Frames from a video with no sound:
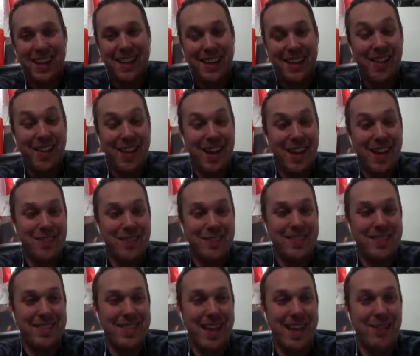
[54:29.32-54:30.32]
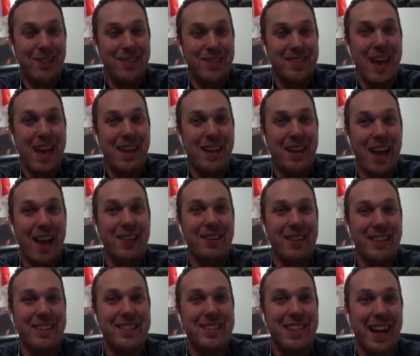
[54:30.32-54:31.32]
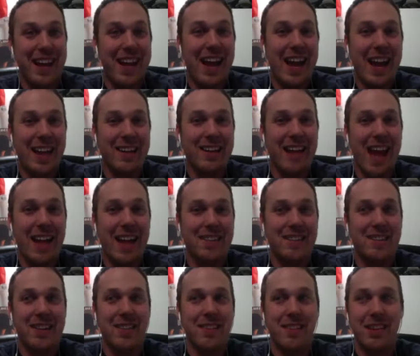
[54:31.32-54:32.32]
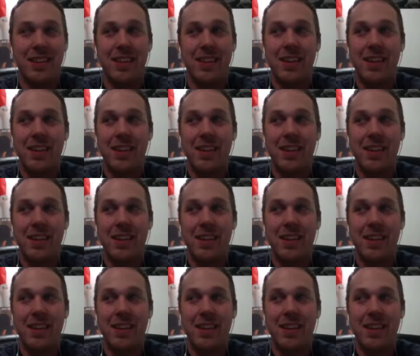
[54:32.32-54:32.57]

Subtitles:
No, yeah, that was that. I accidentally,